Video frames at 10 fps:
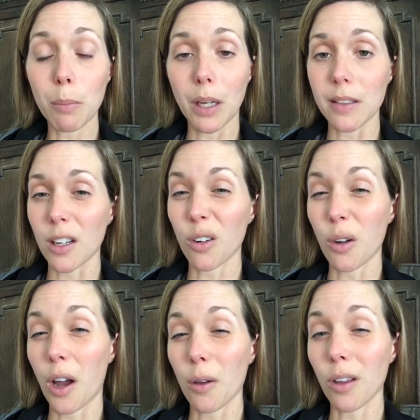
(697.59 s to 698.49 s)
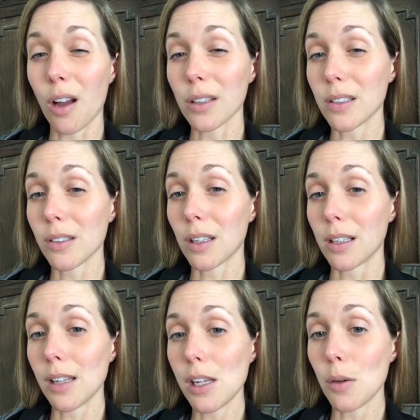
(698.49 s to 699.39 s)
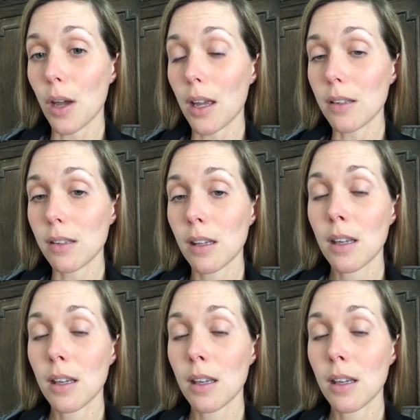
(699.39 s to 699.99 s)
because I don't know how long this is gonna take you guys.